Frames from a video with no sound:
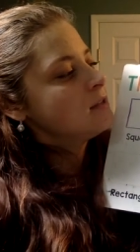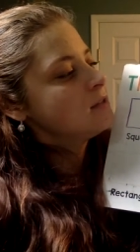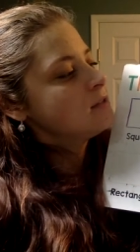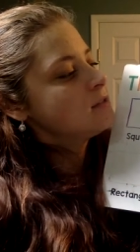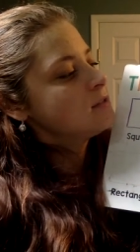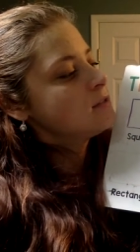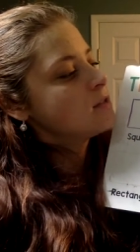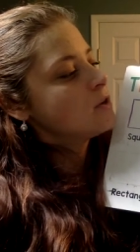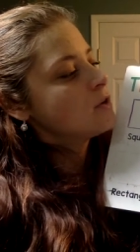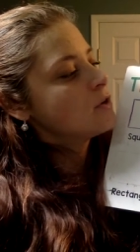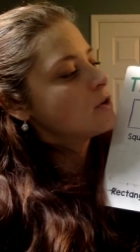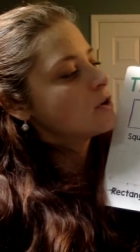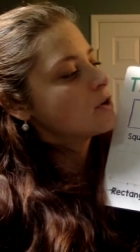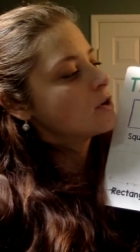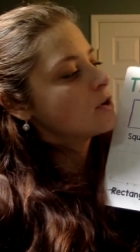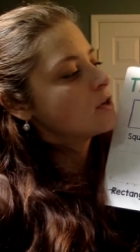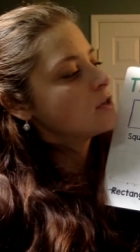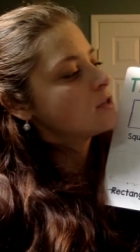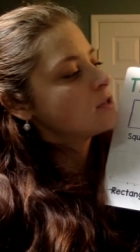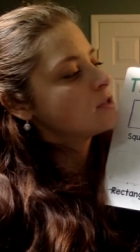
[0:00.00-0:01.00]
So you're
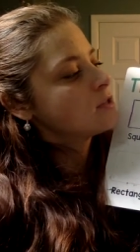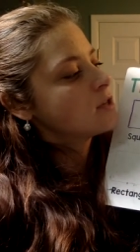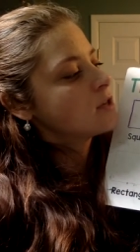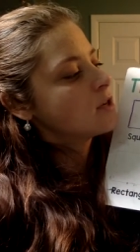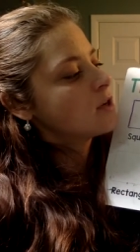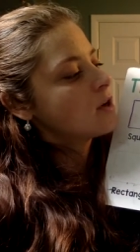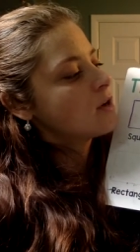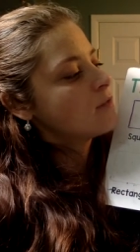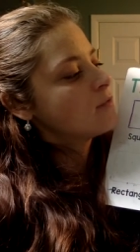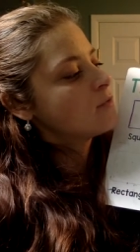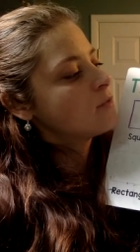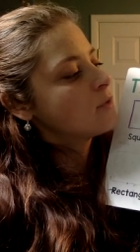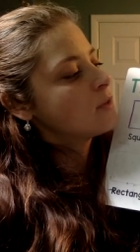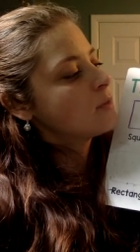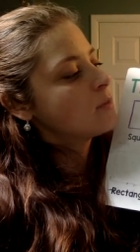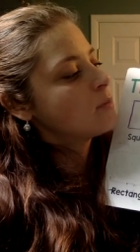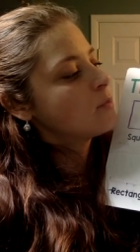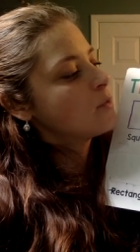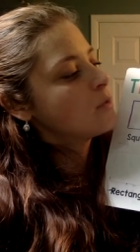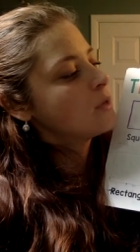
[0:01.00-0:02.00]
going to start off with a
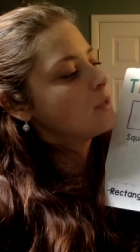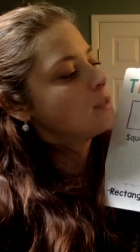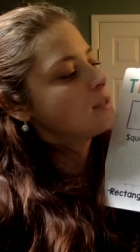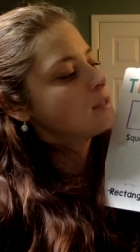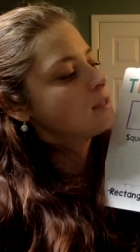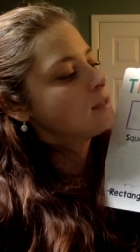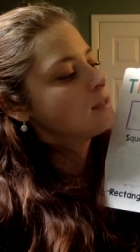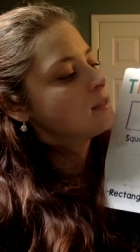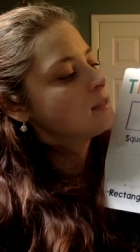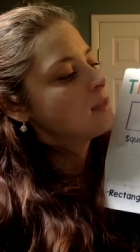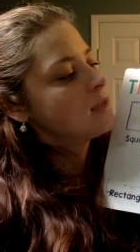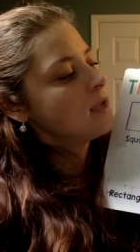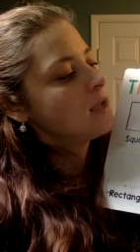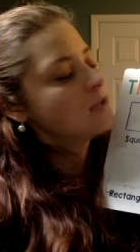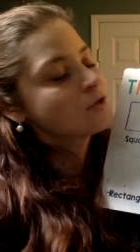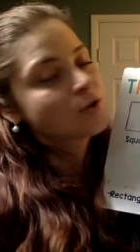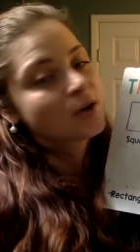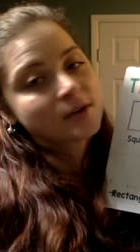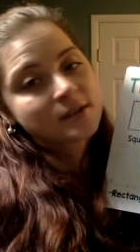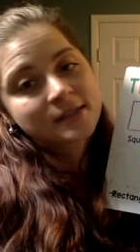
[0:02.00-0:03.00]
point and
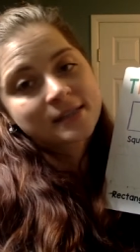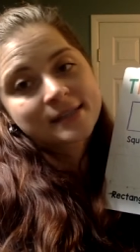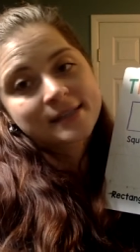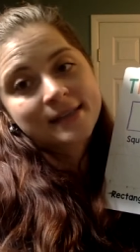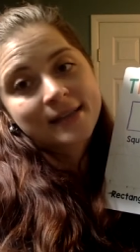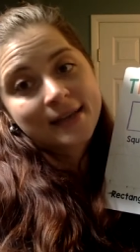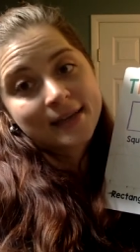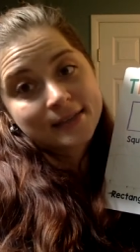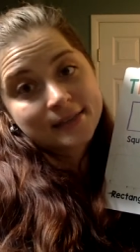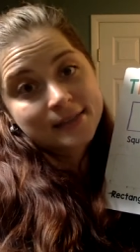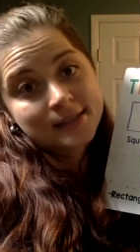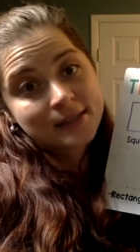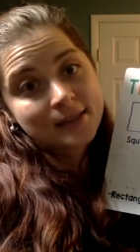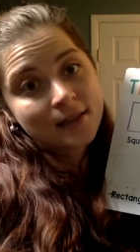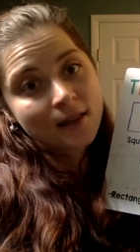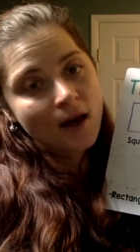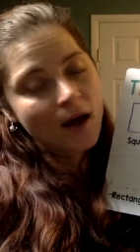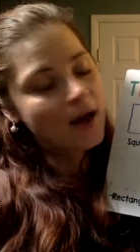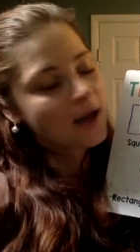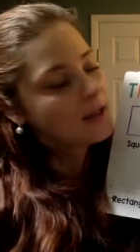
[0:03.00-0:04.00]
draw a slanted
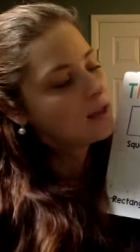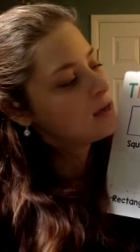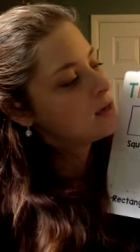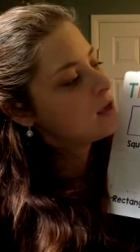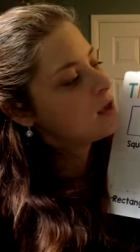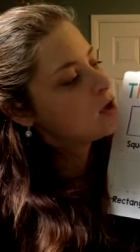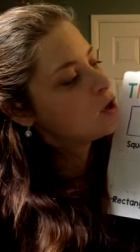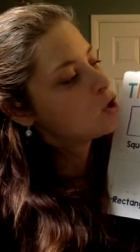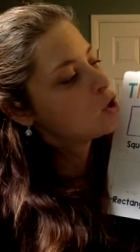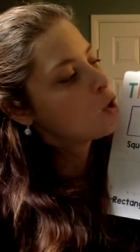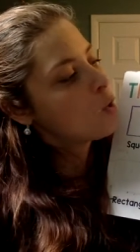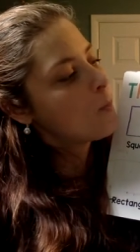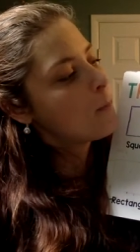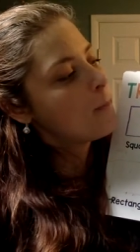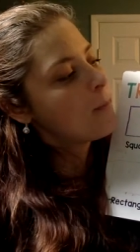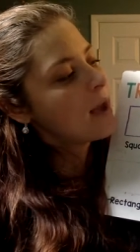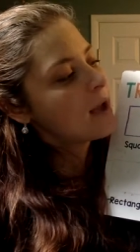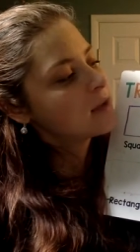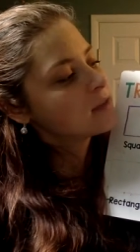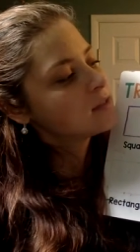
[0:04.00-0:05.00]
line. Go
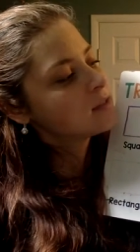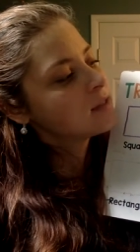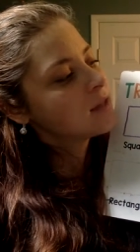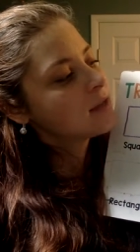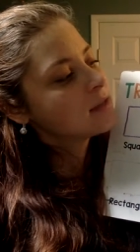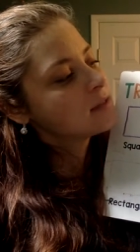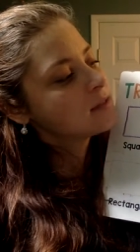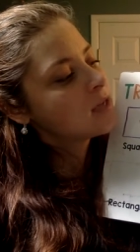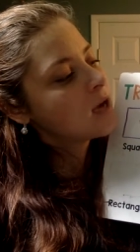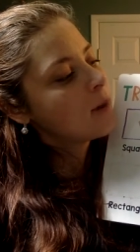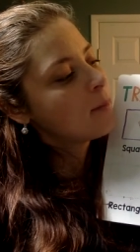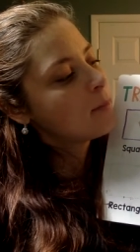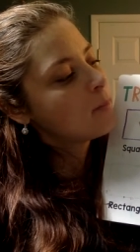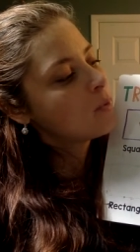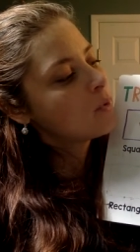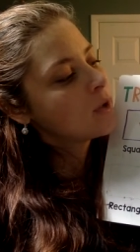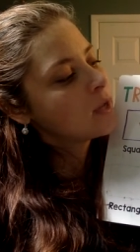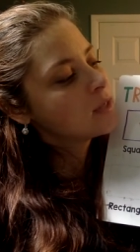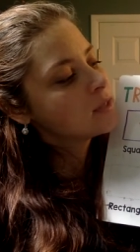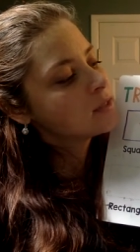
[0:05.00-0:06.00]
back to that top
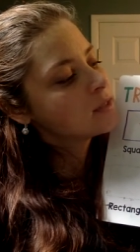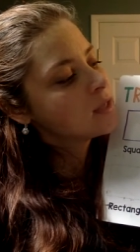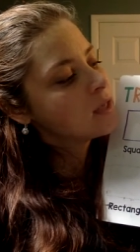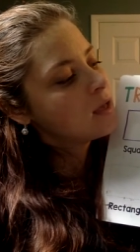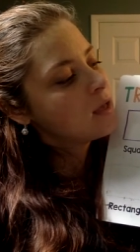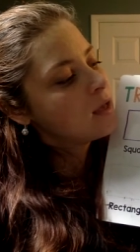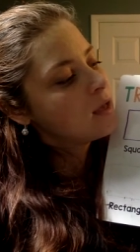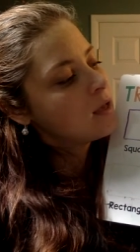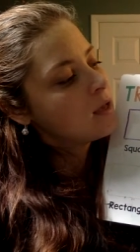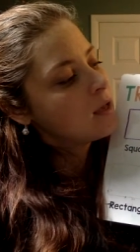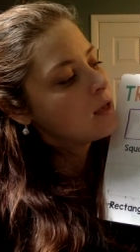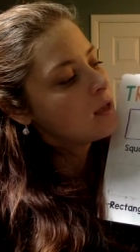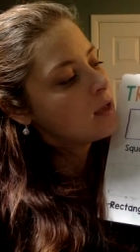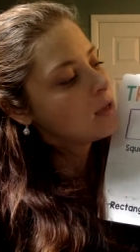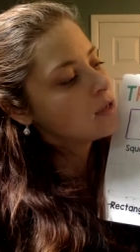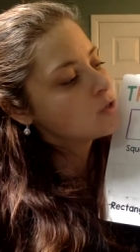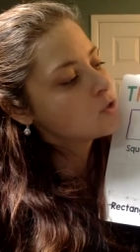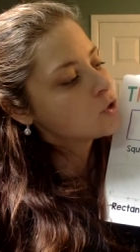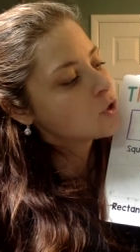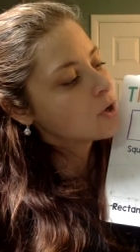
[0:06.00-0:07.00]
point
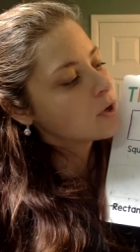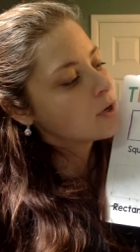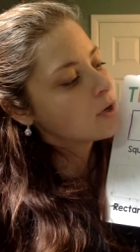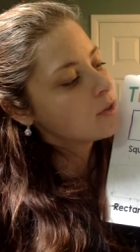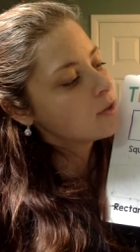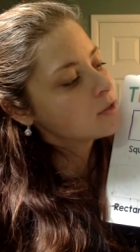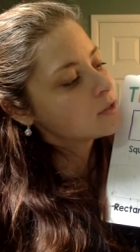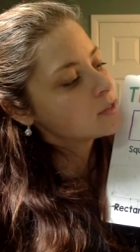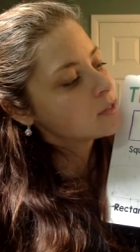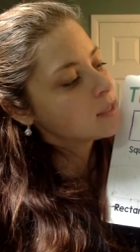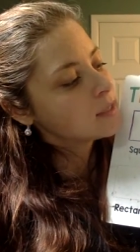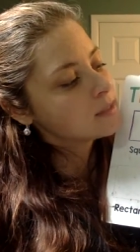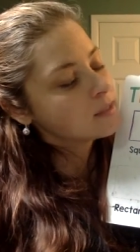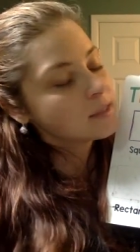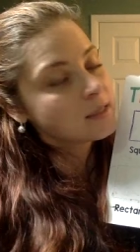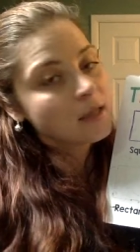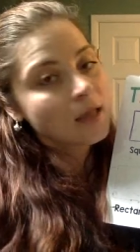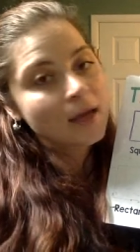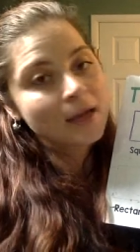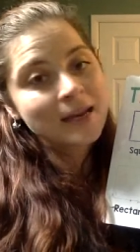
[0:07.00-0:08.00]
and draw another
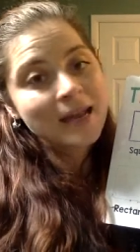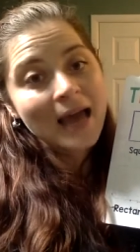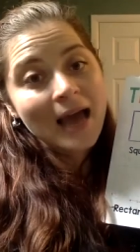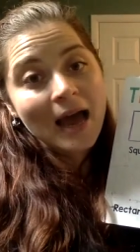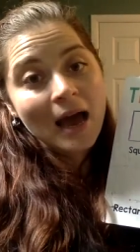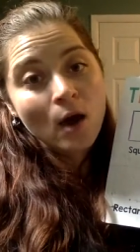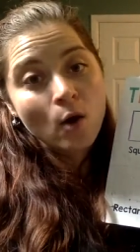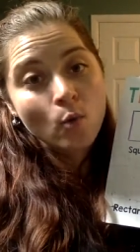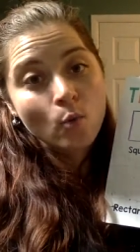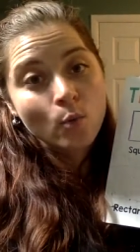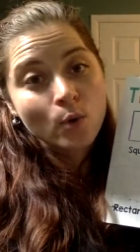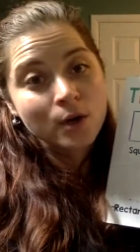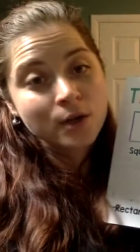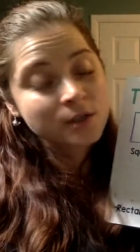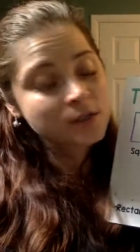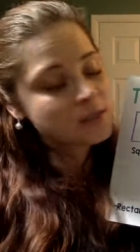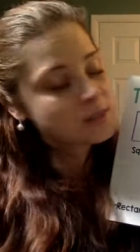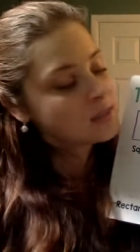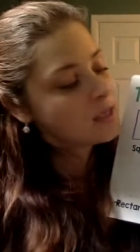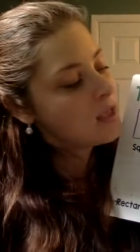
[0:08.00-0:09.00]
slanted line
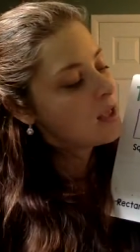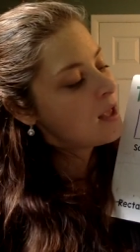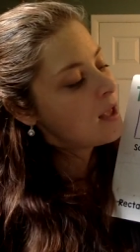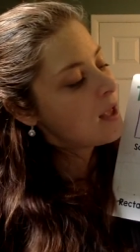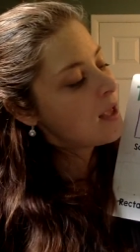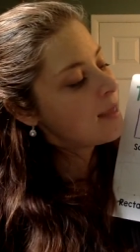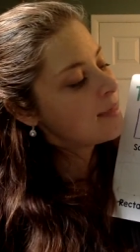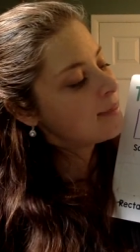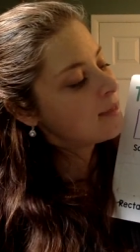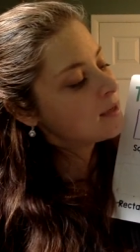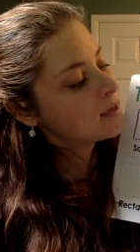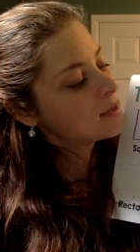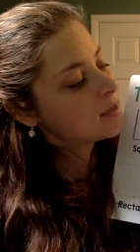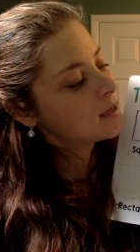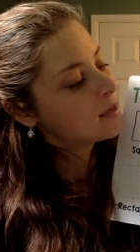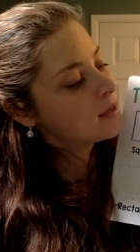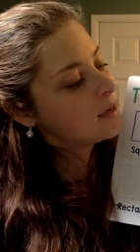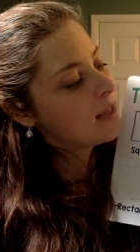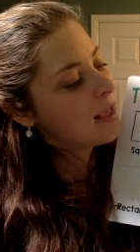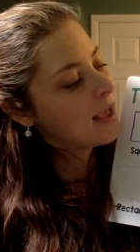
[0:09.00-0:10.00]
outwards, and then
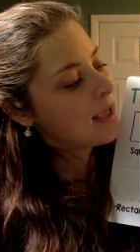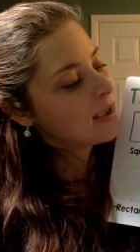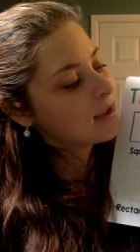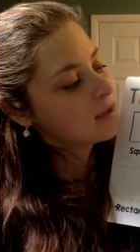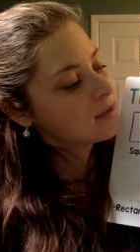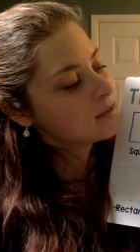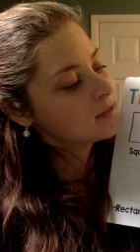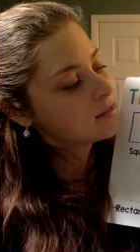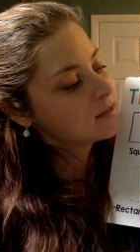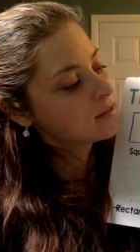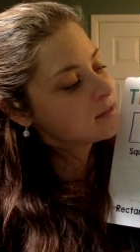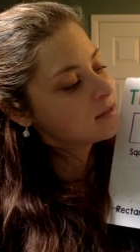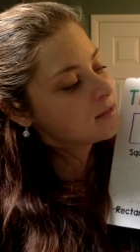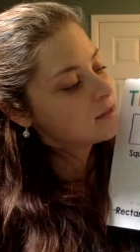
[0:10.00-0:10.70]
connect